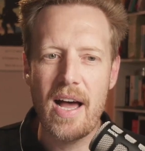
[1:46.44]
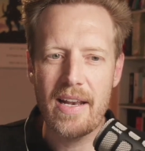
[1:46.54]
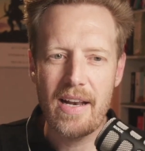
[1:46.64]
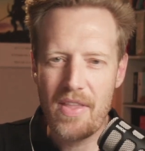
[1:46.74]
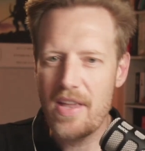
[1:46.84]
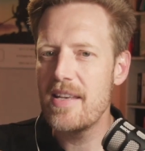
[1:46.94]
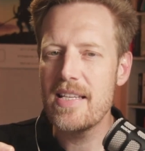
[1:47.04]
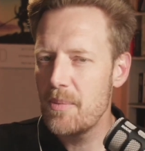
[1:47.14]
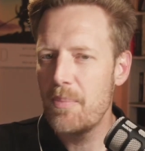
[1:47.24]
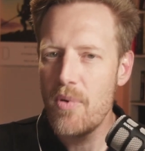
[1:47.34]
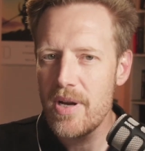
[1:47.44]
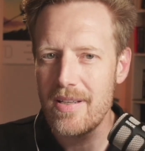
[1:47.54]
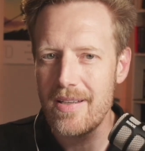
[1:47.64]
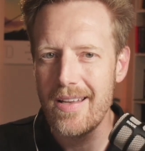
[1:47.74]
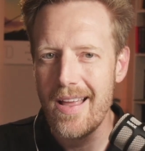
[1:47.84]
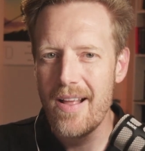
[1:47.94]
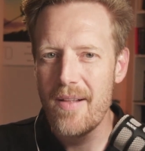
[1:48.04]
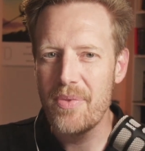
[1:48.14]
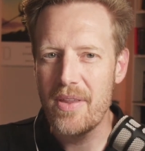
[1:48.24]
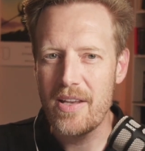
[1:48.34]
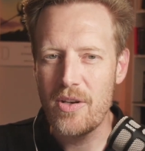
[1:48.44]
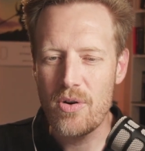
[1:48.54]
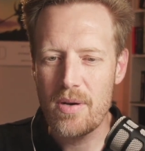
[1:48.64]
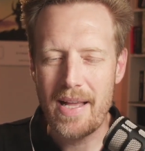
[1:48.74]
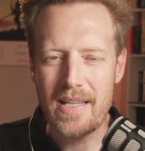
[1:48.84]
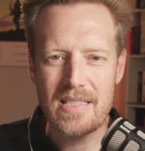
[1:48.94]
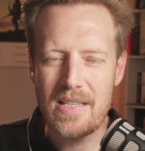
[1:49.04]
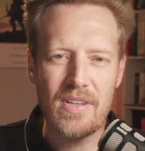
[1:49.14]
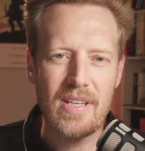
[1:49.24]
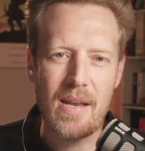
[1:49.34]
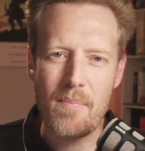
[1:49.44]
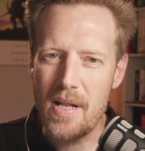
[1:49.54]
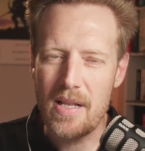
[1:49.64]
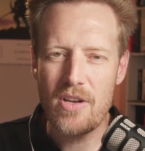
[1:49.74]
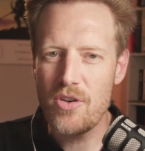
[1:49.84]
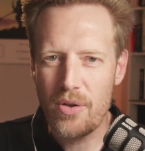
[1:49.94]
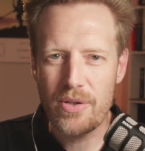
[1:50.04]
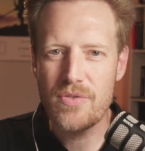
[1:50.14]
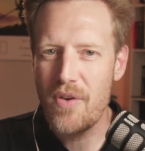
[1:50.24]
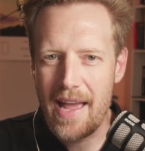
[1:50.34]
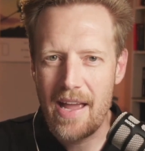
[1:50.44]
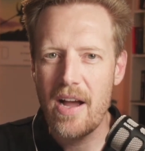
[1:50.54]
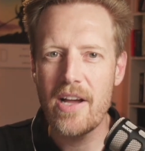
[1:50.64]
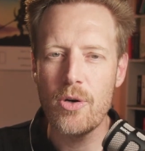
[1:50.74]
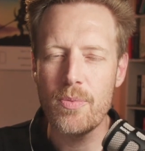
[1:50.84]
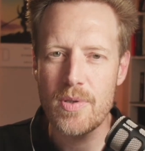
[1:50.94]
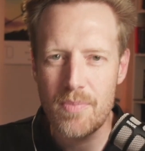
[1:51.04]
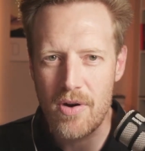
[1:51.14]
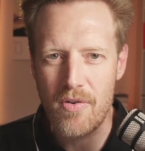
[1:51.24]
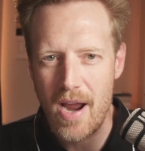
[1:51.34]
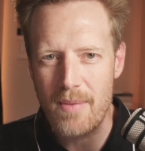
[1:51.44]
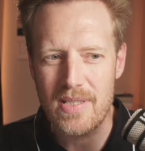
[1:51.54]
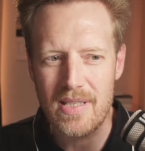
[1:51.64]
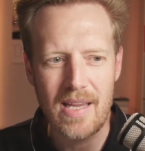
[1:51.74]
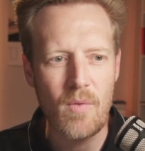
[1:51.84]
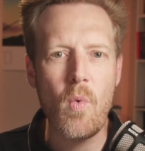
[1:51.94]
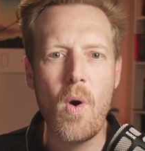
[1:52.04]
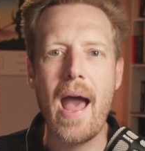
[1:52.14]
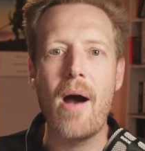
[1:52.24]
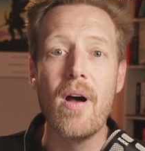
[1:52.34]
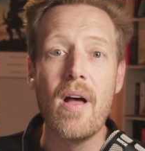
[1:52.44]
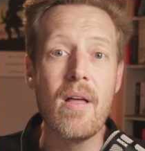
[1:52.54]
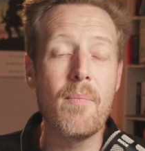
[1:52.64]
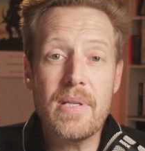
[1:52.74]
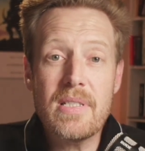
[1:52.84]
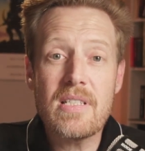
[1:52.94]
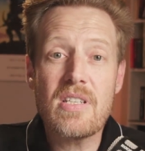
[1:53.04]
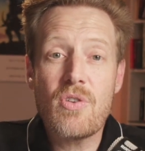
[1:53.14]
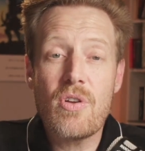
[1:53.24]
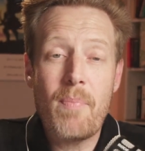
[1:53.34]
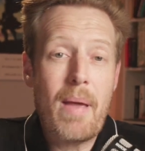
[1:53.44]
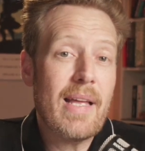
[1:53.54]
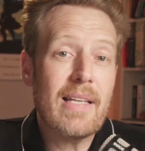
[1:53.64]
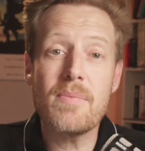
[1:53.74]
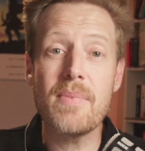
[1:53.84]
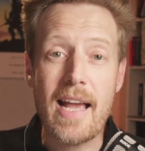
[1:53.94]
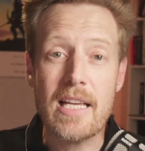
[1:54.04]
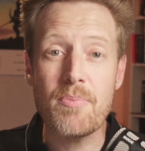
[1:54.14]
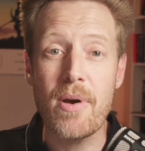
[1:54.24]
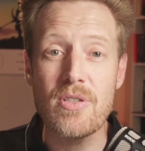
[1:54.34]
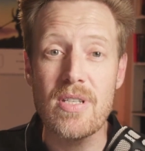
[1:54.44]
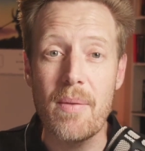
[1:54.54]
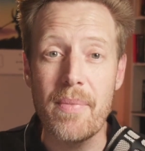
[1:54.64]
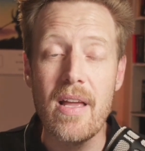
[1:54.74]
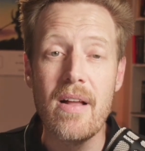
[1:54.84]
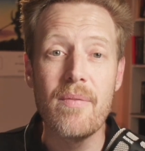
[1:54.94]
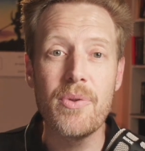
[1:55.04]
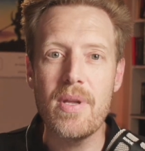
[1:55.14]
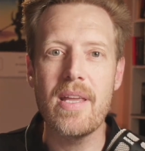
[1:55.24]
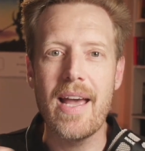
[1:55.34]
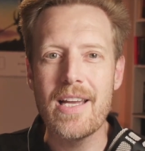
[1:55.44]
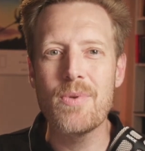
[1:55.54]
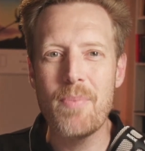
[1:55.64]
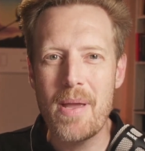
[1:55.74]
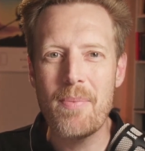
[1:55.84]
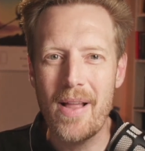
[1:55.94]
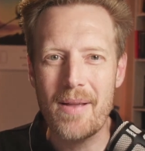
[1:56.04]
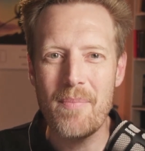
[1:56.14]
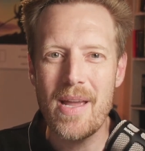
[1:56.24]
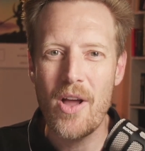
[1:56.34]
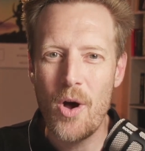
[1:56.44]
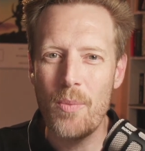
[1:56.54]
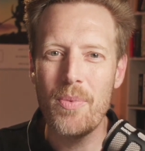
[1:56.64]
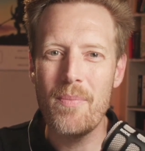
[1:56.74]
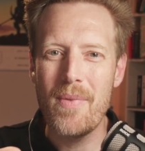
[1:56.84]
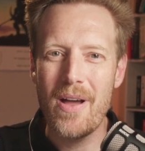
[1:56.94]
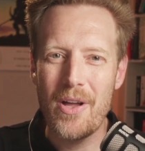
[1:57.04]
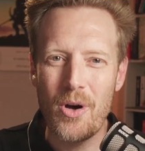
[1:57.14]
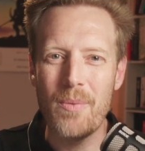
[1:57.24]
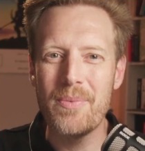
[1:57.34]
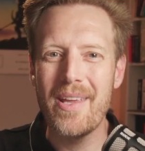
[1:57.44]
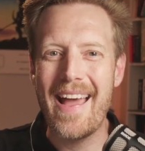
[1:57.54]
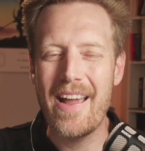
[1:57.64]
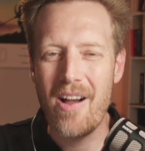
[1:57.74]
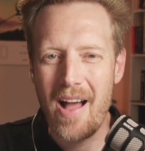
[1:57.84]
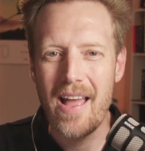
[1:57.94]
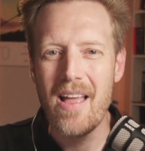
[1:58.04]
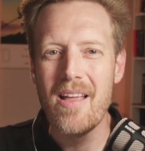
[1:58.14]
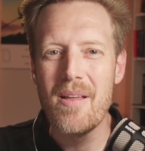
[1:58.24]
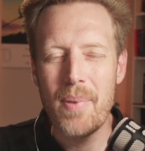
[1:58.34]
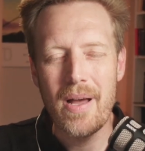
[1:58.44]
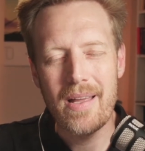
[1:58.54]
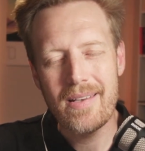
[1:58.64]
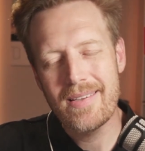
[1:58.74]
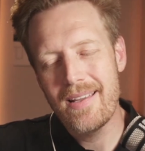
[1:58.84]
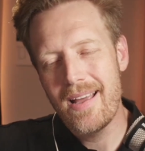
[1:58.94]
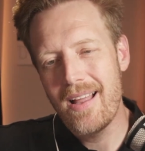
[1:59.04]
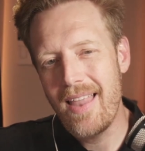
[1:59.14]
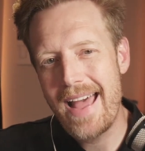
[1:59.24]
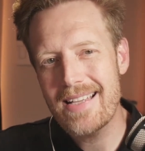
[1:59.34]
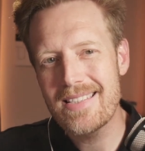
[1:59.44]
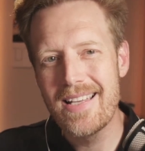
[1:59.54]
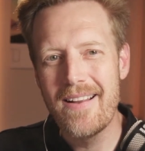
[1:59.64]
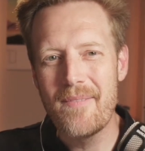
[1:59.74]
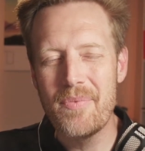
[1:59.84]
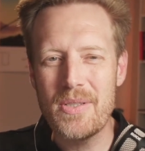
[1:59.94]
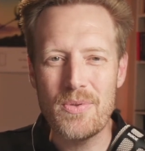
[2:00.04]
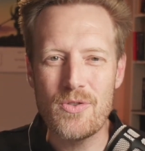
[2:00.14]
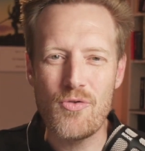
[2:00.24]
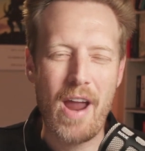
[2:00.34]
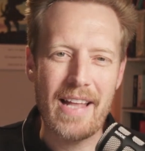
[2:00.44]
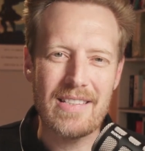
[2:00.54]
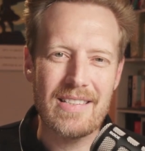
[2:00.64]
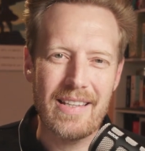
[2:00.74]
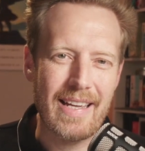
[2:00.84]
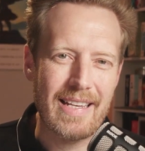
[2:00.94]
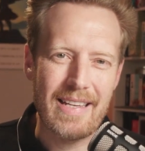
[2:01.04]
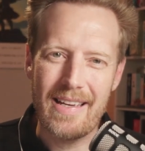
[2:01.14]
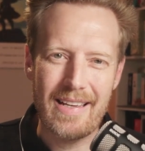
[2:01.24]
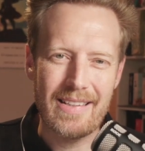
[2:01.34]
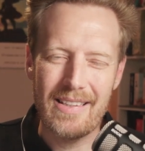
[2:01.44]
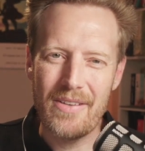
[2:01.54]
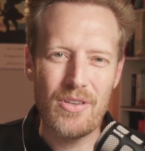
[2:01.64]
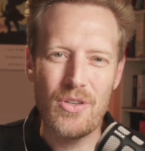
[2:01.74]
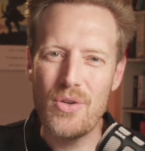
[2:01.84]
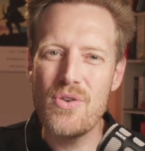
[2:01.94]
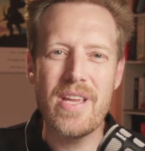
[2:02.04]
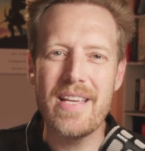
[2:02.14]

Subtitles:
and then disappointed that they talked about $17 million for AI adoption programs, thinking, wow, businesses could maybe get some tax breaks or something to engage with people like me to help them adopt AI. But alas, this was grants that they delivered 2 years